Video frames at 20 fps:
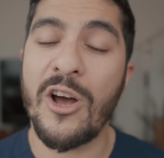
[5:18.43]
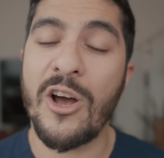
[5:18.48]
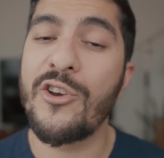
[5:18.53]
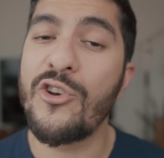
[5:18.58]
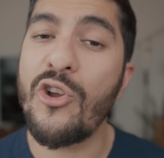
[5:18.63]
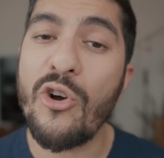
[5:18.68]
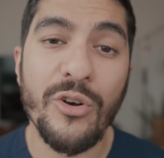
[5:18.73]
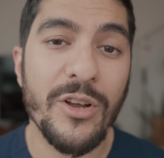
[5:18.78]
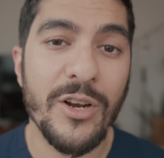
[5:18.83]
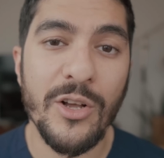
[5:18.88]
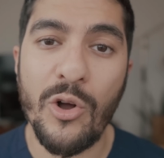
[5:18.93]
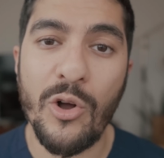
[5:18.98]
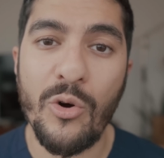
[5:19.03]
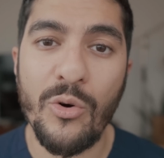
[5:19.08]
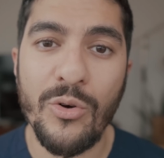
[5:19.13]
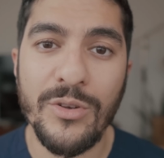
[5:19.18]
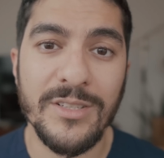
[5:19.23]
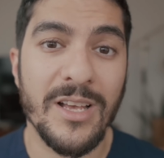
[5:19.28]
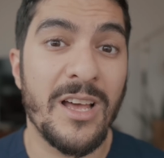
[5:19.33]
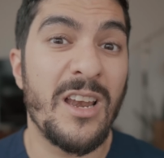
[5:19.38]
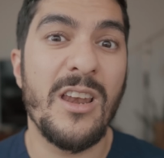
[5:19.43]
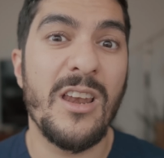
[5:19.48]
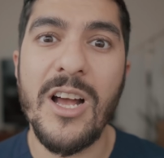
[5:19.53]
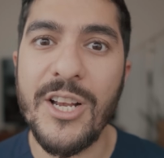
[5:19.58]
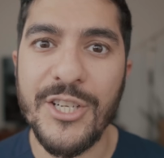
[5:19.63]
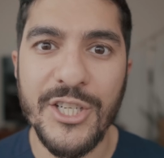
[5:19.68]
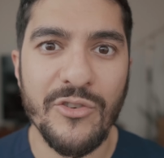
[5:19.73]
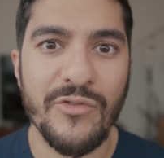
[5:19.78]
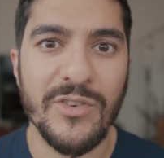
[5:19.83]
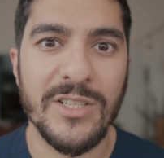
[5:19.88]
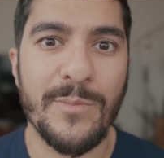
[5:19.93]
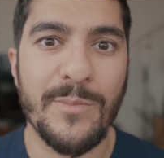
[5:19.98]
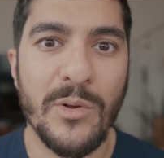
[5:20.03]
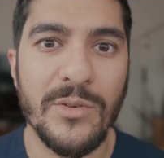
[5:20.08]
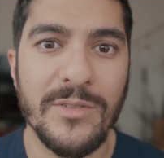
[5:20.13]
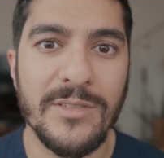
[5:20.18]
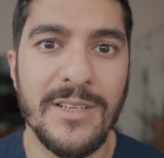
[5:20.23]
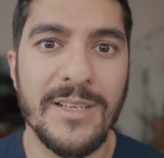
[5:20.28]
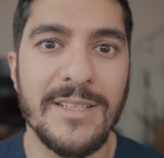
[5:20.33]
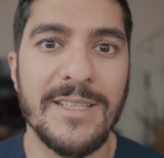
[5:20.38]
are not going to cause allergic
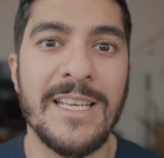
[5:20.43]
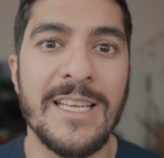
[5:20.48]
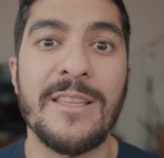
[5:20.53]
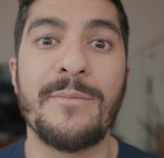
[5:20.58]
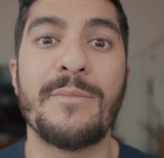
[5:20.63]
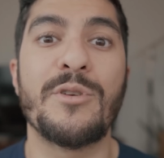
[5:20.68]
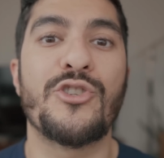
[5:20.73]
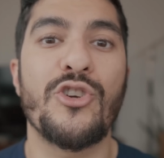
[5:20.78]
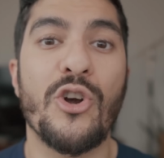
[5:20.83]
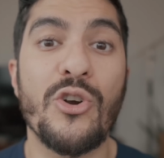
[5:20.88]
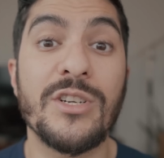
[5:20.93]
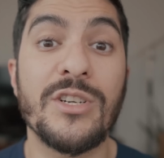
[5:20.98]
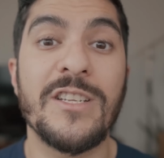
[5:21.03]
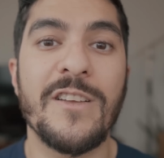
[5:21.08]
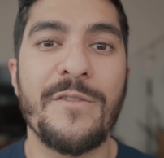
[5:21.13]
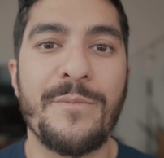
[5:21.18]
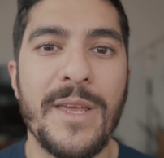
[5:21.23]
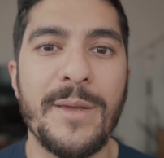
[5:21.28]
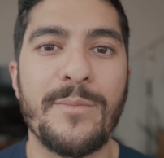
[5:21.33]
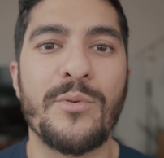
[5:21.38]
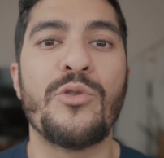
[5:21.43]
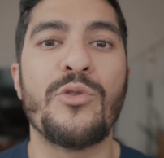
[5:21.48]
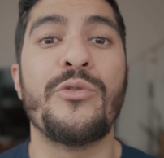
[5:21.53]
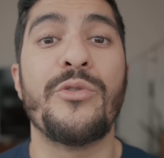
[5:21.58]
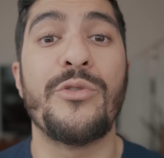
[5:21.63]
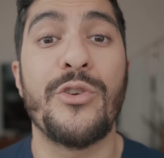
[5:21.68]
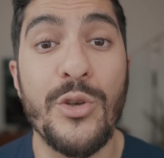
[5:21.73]
responses in the majority of people who